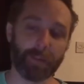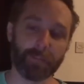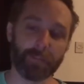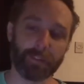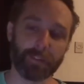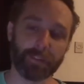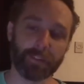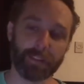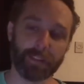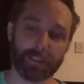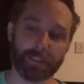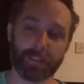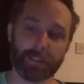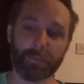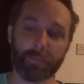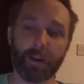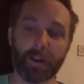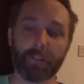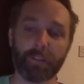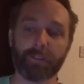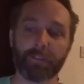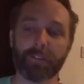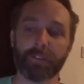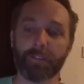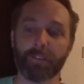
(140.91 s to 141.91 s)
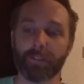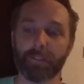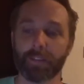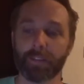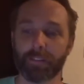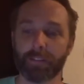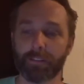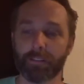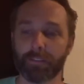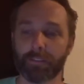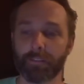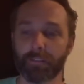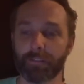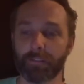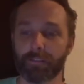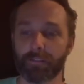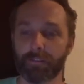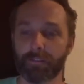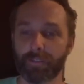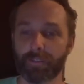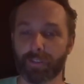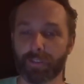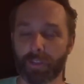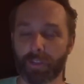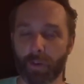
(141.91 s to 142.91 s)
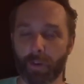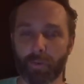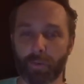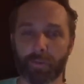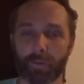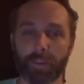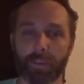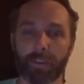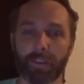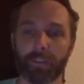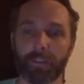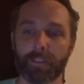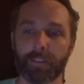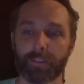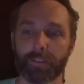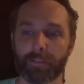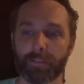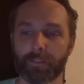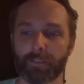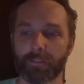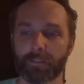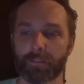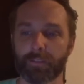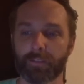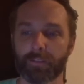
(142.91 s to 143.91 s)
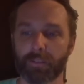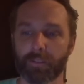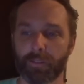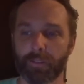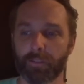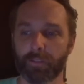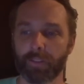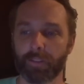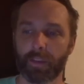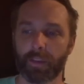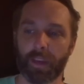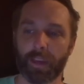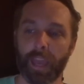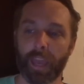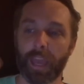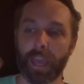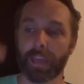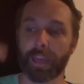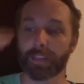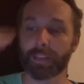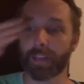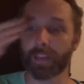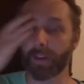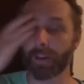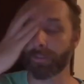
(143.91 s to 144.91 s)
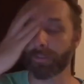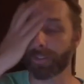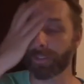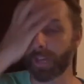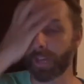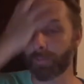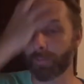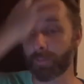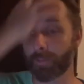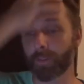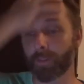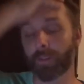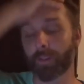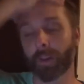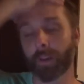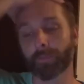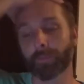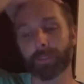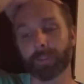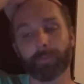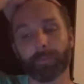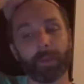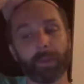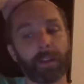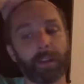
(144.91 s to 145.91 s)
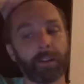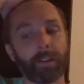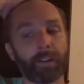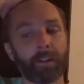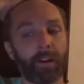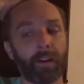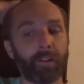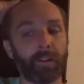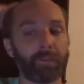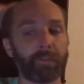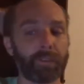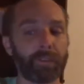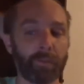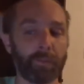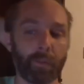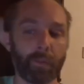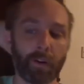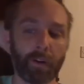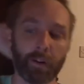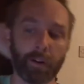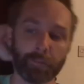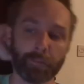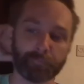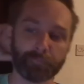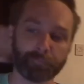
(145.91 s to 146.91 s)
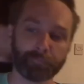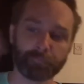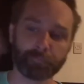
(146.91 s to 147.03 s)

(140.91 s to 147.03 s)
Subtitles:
the least amount you can show that these are sort of like handout type programs, the better off you are.